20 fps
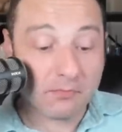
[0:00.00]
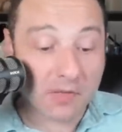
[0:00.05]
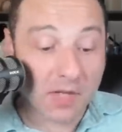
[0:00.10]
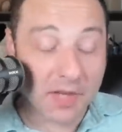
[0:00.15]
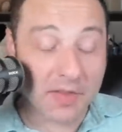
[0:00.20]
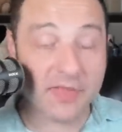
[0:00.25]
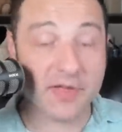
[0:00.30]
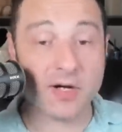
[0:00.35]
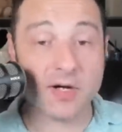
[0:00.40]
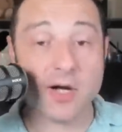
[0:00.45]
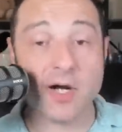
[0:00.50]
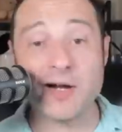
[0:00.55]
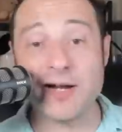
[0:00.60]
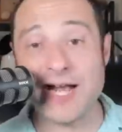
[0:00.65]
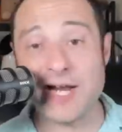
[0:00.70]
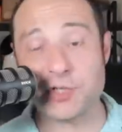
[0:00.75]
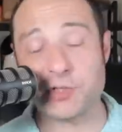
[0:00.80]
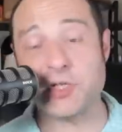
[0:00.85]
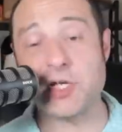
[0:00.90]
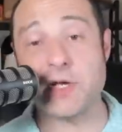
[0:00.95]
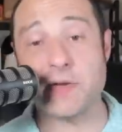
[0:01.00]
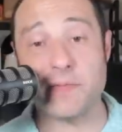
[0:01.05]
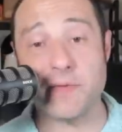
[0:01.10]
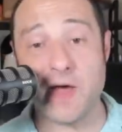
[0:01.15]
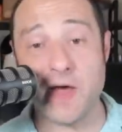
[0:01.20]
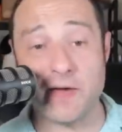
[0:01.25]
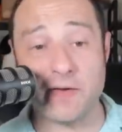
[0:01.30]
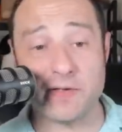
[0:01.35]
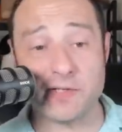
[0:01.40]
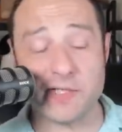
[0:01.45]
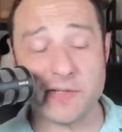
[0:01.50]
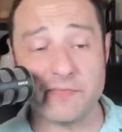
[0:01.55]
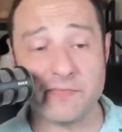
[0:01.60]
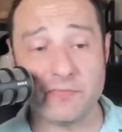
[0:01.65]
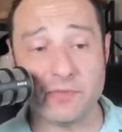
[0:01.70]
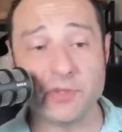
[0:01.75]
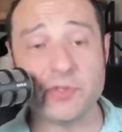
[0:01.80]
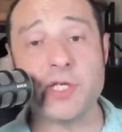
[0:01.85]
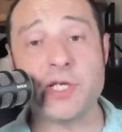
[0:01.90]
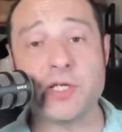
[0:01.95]
there are actually a, a,
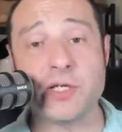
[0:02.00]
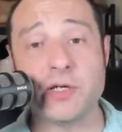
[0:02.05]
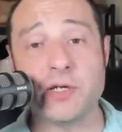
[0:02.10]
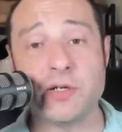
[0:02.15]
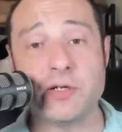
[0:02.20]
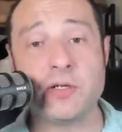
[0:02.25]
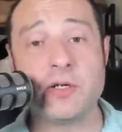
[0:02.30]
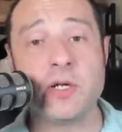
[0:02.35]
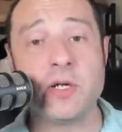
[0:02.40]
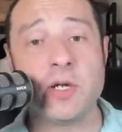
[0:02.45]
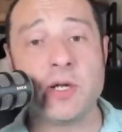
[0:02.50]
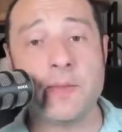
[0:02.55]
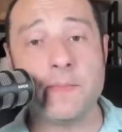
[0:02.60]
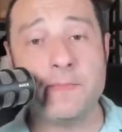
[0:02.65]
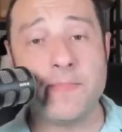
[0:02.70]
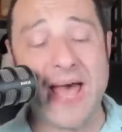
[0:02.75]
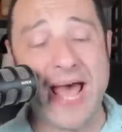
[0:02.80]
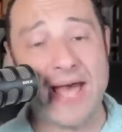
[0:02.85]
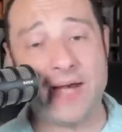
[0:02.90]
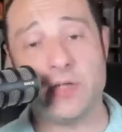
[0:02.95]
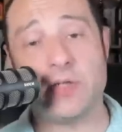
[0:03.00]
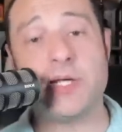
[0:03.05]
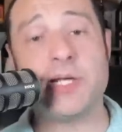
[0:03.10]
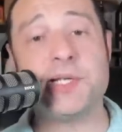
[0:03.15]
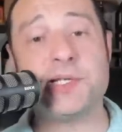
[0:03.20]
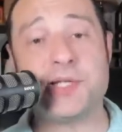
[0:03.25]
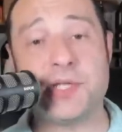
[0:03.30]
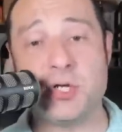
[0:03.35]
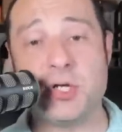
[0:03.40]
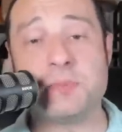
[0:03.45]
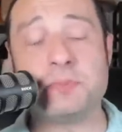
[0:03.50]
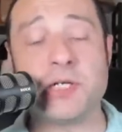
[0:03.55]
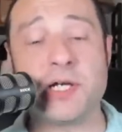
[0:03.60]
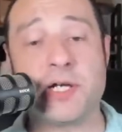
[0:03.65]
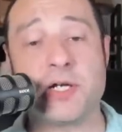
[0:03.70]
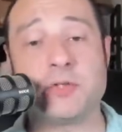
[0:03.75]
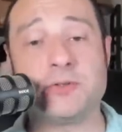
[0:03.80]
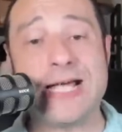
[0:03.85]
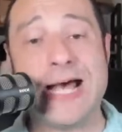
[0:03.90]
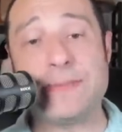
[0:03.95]
some really good batteries that you can plug
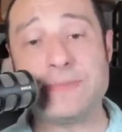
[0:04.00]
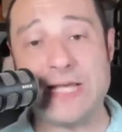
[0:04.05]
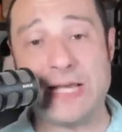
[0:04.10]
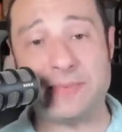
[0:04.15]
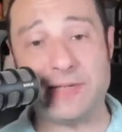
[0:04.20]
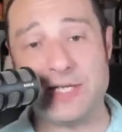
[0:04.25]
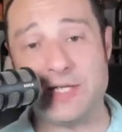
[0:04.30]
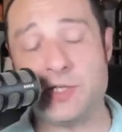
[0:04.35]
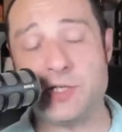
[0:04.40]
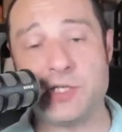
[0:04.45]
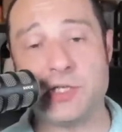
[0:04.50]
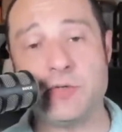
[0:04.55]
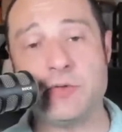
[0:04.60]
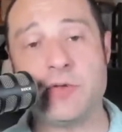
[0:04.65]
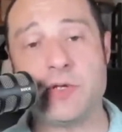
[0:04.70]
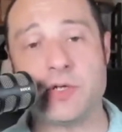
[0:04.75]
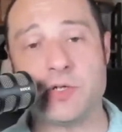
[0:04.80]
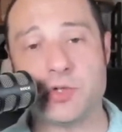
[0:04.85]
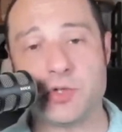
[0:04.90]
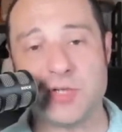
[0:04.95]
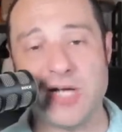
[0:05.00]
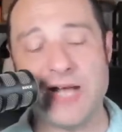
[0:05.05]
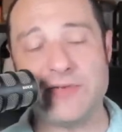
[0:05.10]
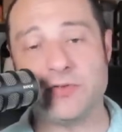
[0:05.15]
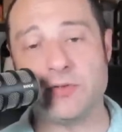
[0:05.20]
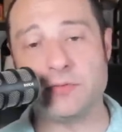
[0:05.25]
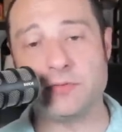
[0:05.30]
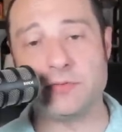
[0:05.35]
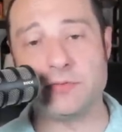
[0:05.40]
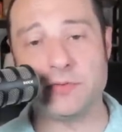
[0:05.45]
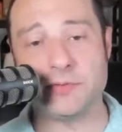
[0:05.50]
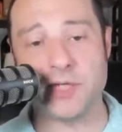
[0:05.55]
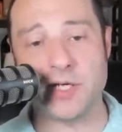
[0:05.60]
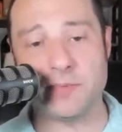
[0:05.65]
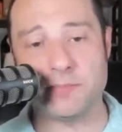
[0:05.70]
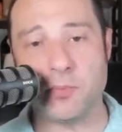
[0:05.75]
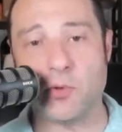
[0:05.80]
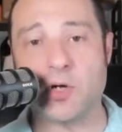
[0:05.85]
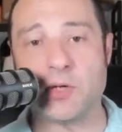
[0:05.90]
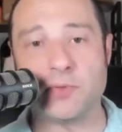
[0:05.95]
your laptop into. They're travel
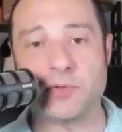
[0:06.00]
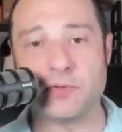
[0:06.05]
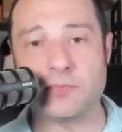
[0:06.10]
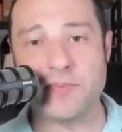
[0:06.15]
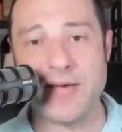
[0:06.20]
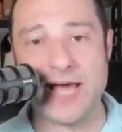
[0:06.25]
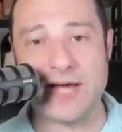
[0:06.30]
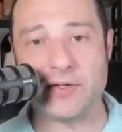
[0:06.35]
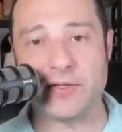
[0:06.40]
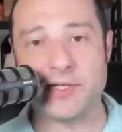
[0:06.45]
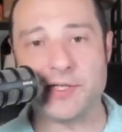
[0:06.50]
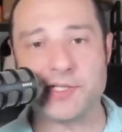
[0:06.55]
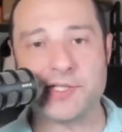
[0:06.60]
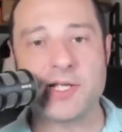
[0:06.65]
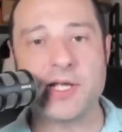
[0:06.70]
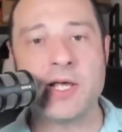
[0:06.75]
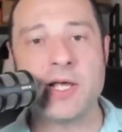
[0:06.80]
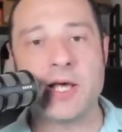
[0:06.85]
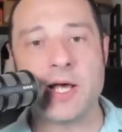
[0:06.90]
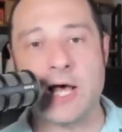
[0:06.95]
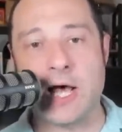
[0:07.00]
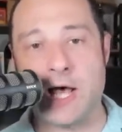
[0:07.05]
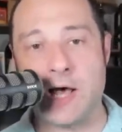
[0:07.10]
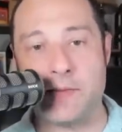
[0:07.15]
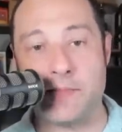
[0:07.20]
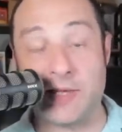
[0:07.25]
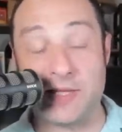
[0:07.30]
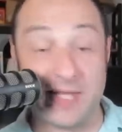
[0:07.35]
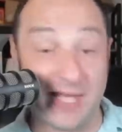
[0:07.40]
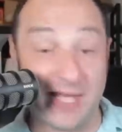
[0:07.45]
like portable batteries, um, and they